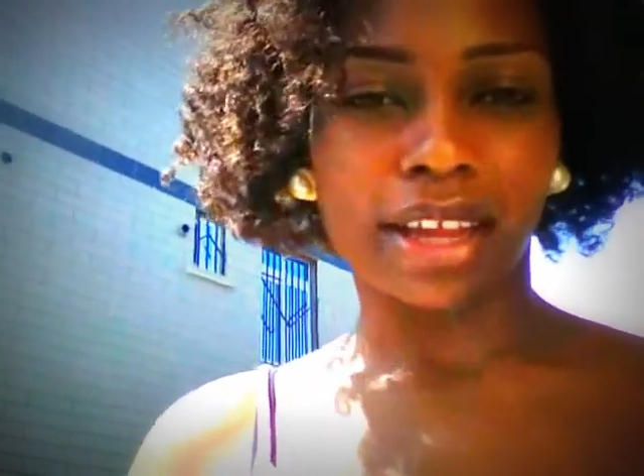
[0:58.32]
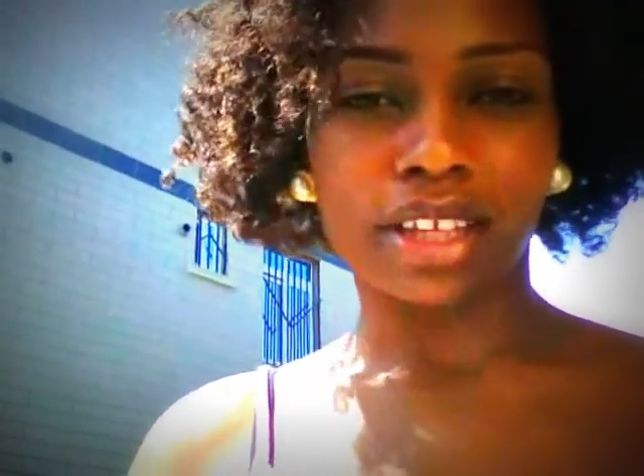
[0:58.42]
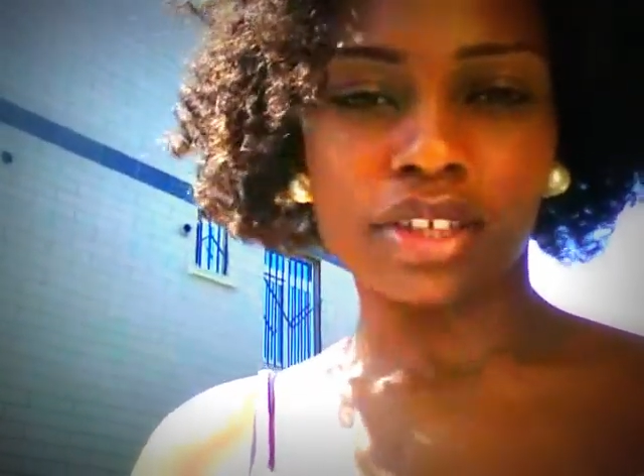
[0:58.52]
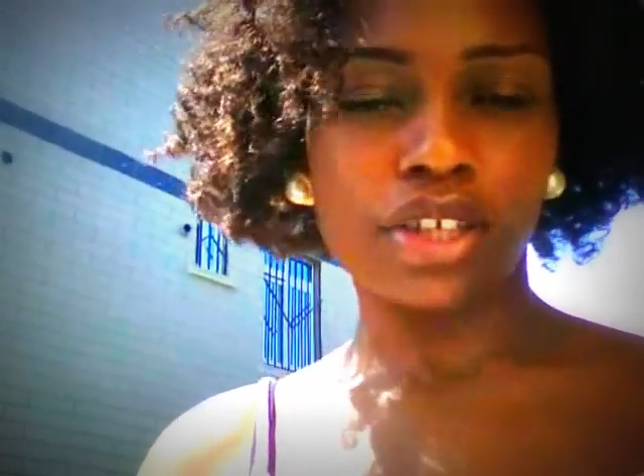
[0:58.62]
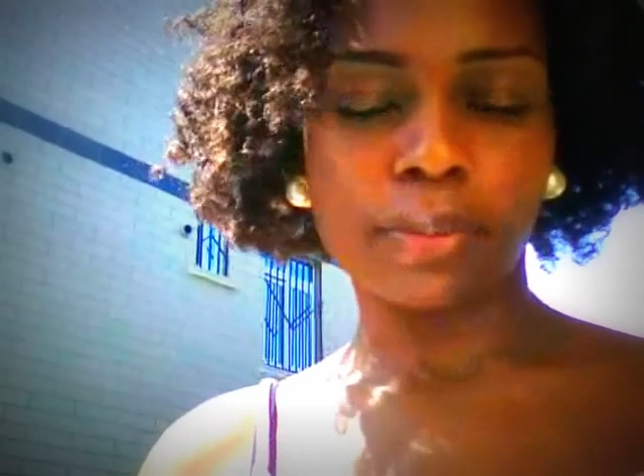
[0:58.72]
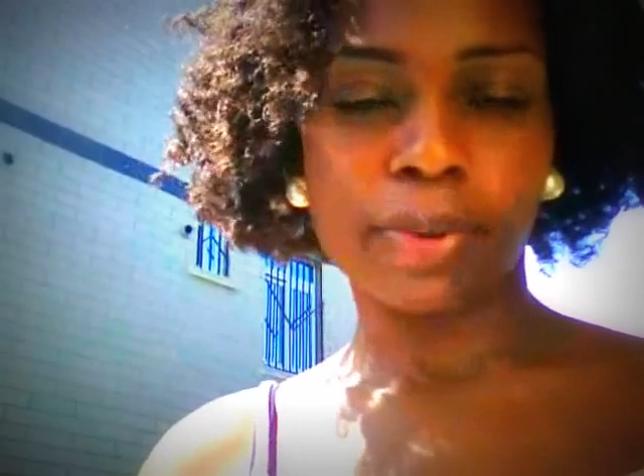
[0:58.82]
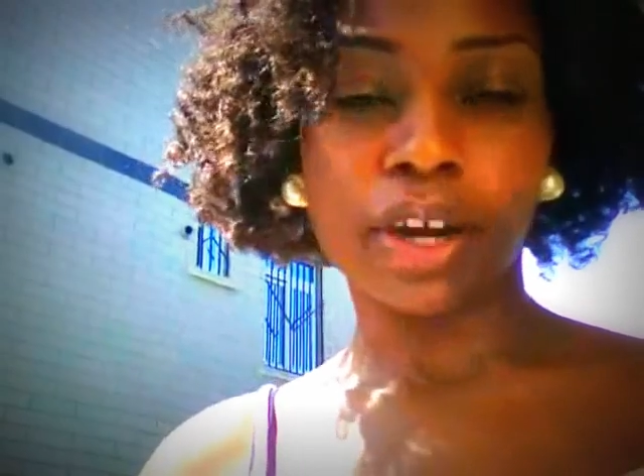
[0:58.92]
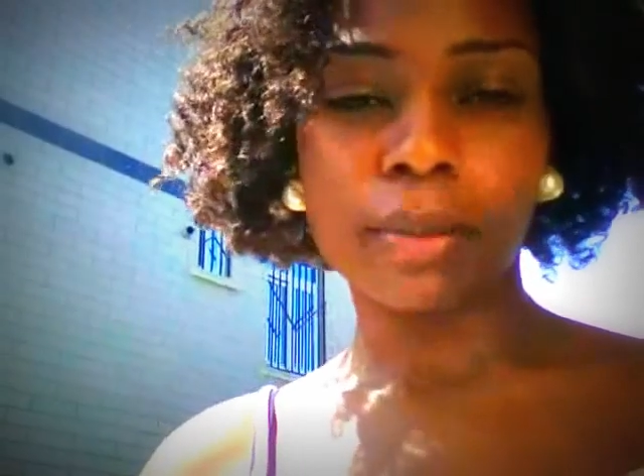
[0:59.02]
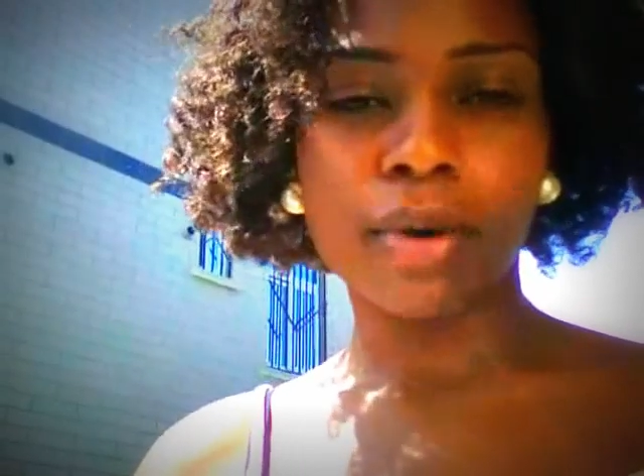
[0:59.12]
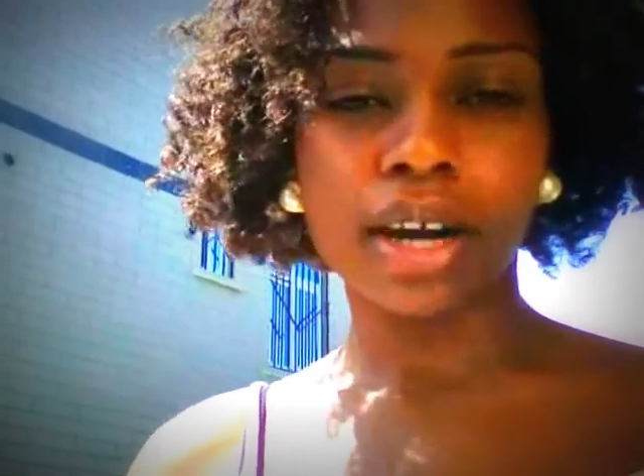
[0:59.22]
like
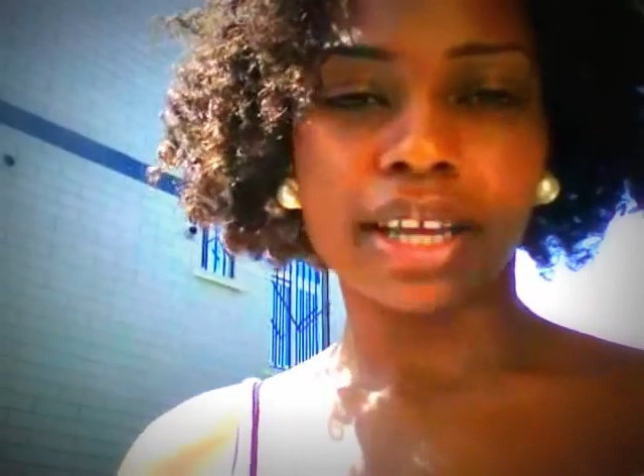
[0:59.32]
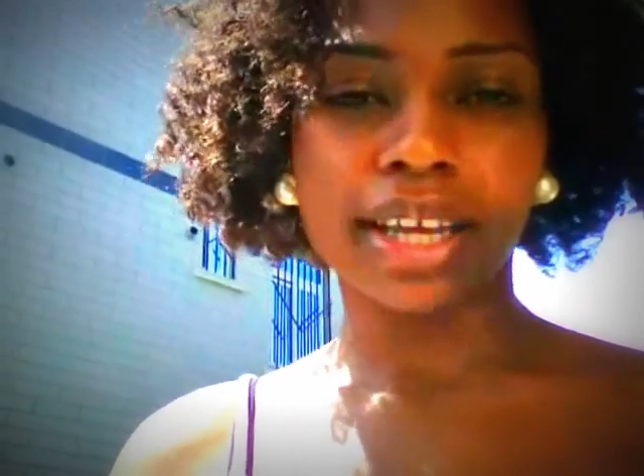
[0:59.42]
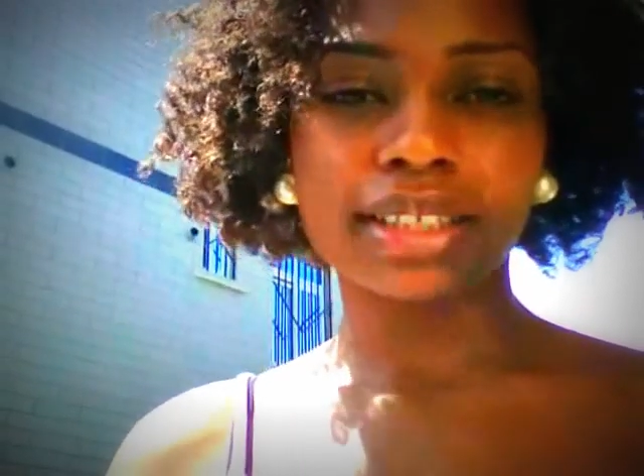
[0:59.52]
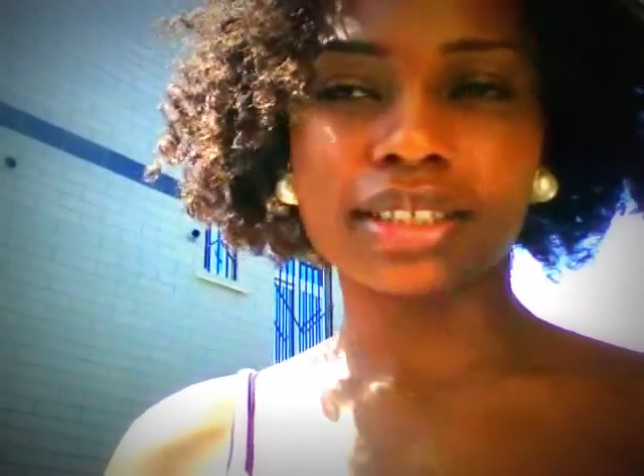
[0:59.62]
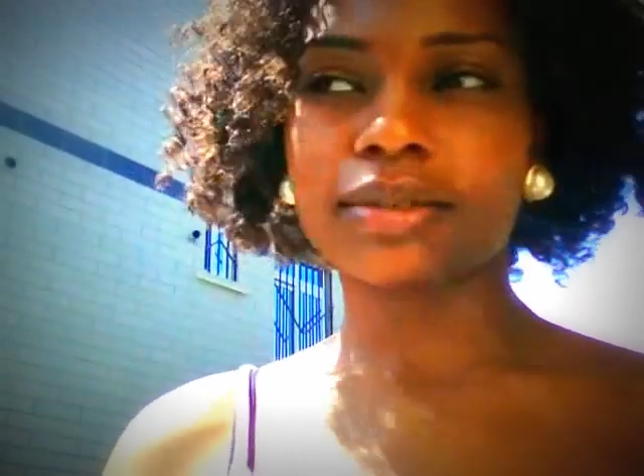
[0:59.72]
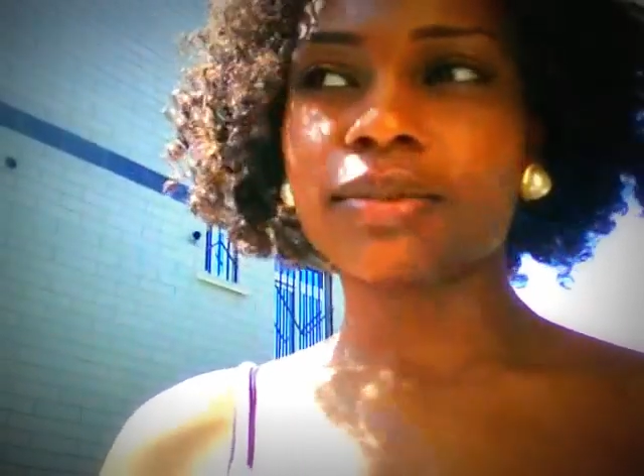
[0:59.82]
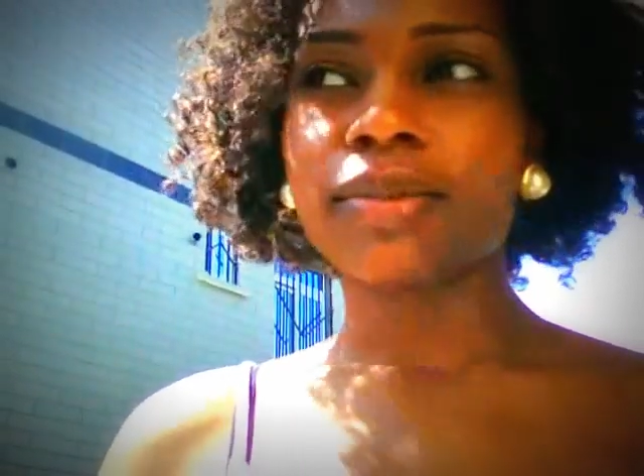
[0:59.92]
bigger markets,